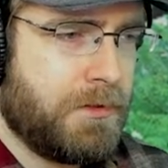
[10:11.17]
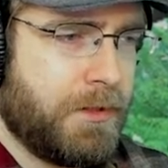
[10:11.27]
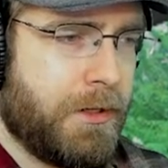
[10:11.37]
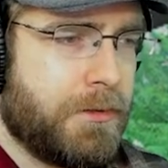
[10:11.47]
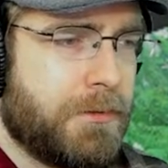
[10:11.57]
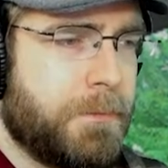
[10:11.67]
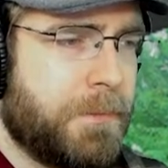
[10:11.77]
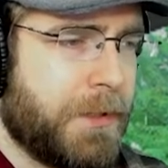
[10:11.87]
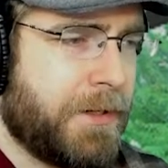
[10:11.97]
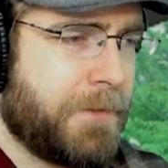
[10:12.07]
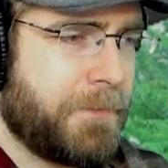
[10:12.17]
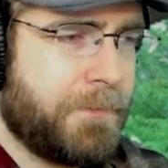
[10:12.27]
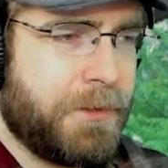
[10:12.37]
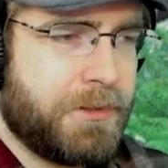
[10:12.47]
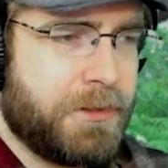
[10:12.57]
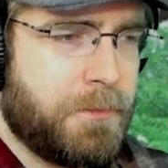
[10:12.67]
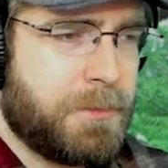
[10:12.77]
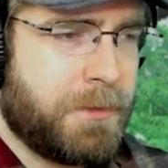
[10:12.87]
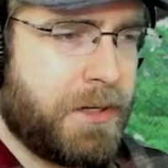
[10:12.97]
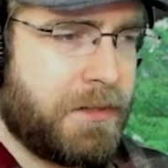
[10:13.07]
No, but I feel
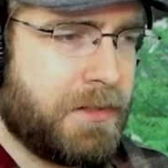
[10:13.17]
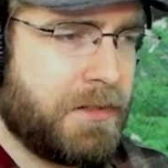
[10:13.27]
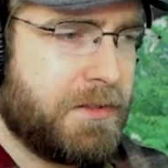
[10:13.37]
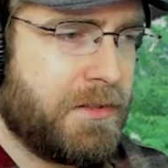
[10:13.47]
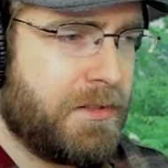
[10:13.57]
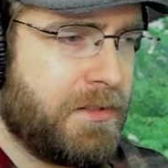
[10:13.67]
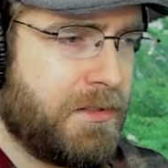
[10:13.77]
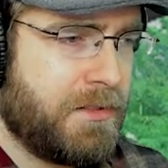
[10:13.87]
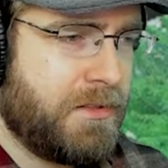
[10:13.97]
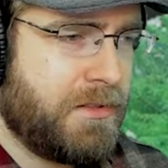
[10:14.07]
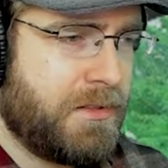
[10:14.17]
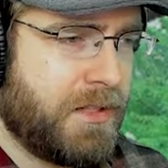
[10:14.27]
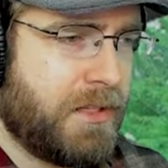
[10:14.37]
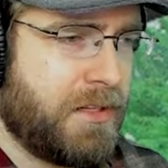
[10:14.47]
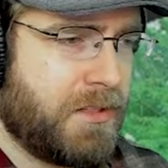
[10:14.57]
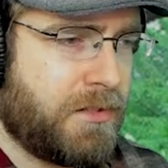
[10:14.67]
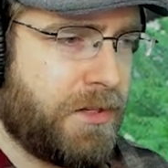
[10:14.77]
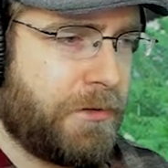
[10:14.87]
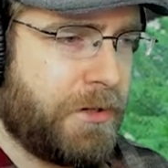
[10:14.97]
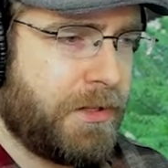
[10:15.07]
Gnome's breath. Nothing
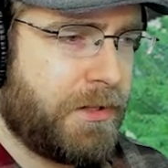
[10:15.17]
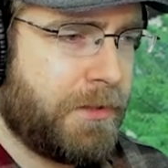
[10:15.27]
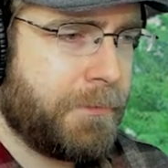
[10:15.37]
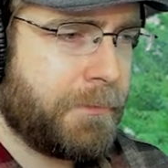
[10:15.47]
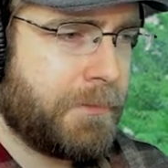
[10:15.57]
concrete or anything.